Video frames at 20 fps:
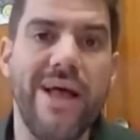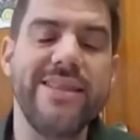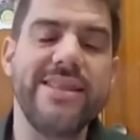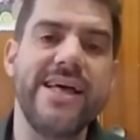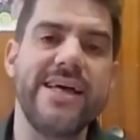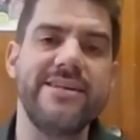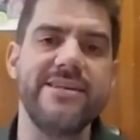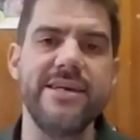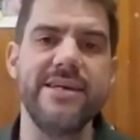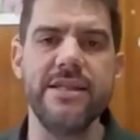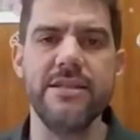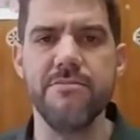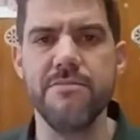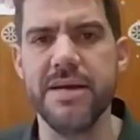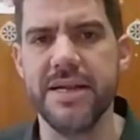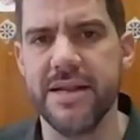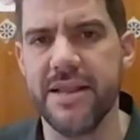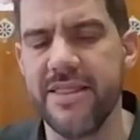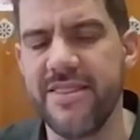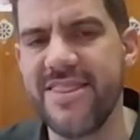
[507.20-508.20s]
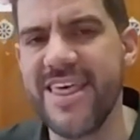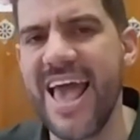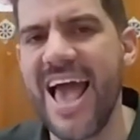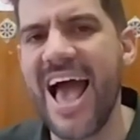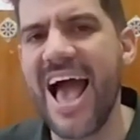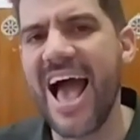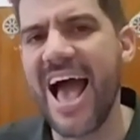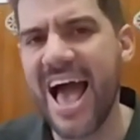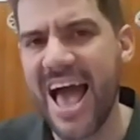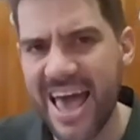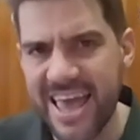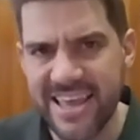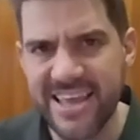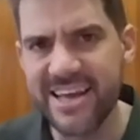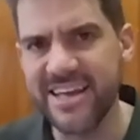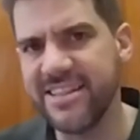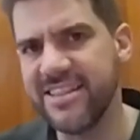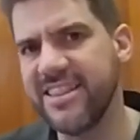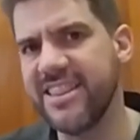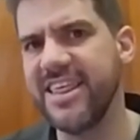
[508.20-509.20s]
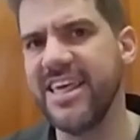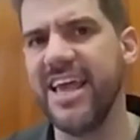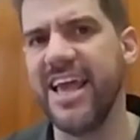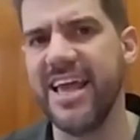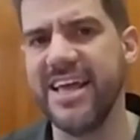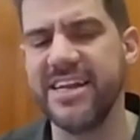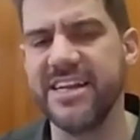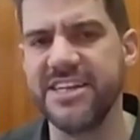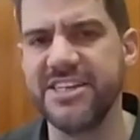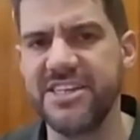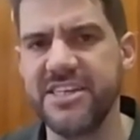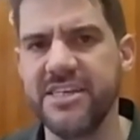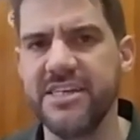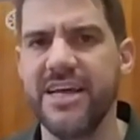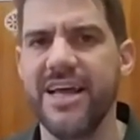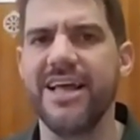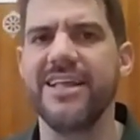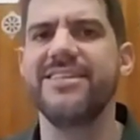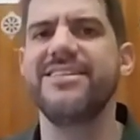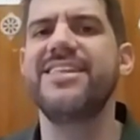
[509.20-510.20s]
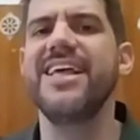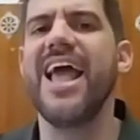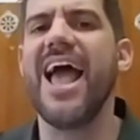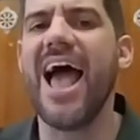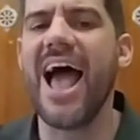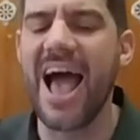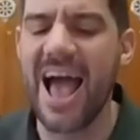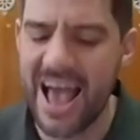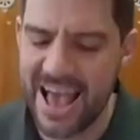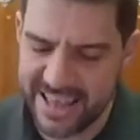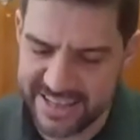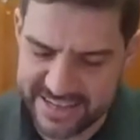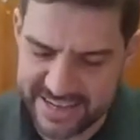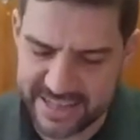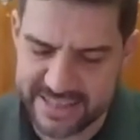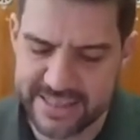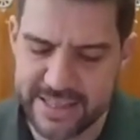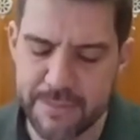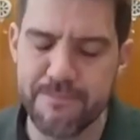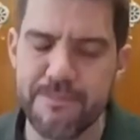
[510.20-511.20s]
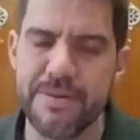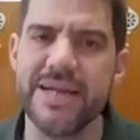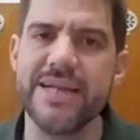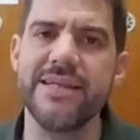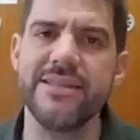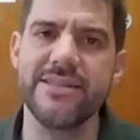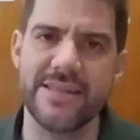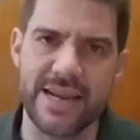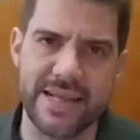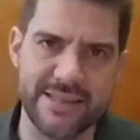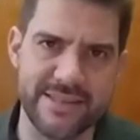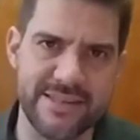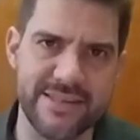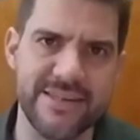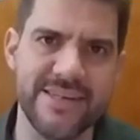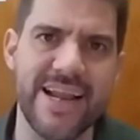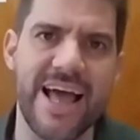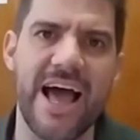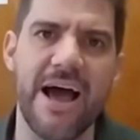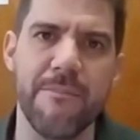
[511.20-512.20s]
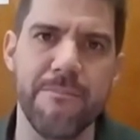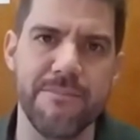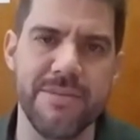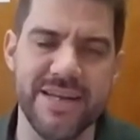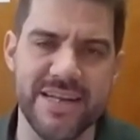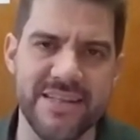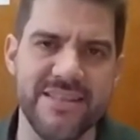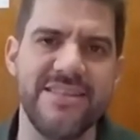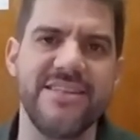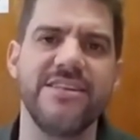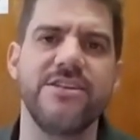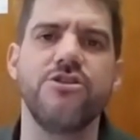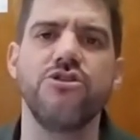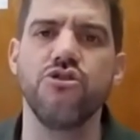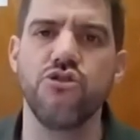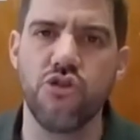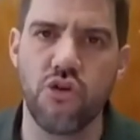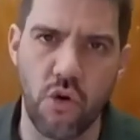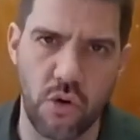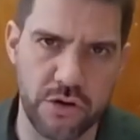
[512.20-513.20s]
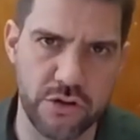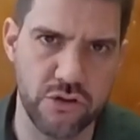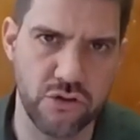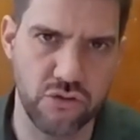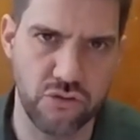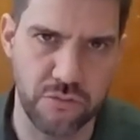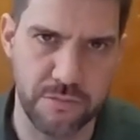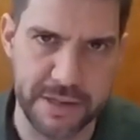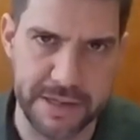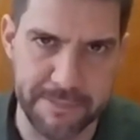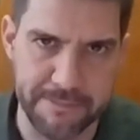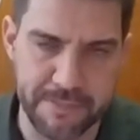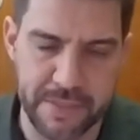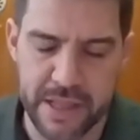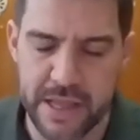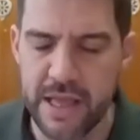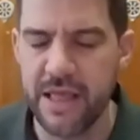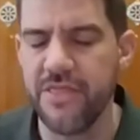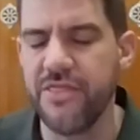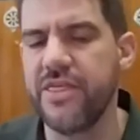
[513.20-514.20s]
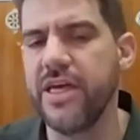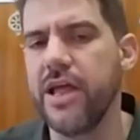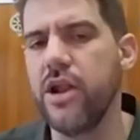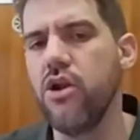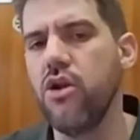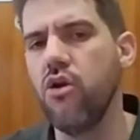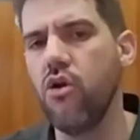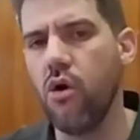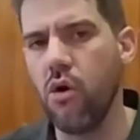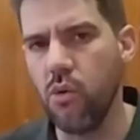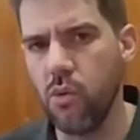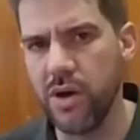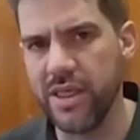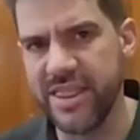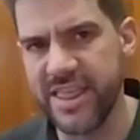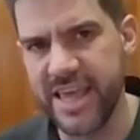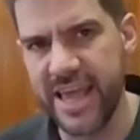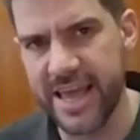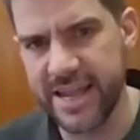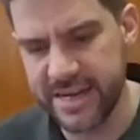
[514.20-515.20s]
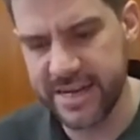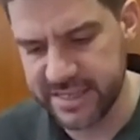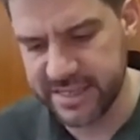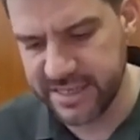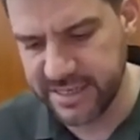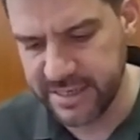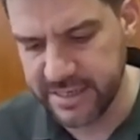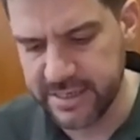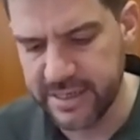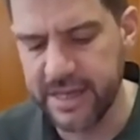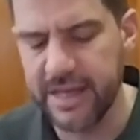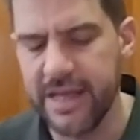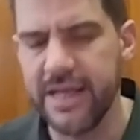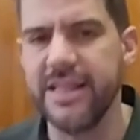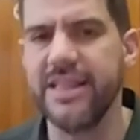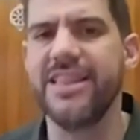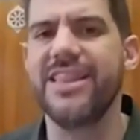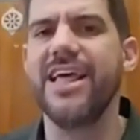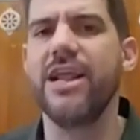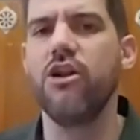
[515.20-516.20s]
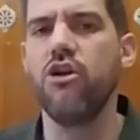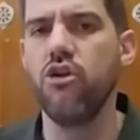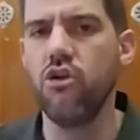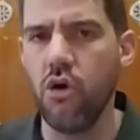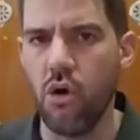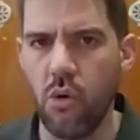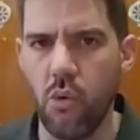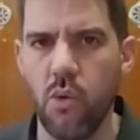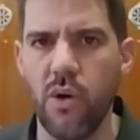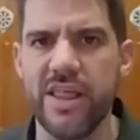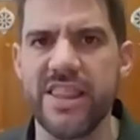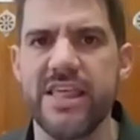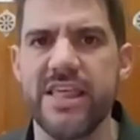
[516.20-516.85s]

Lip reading: does it mean? The higher the energy, the higher the penetrating ability is going to be. The lower the energy, the lower the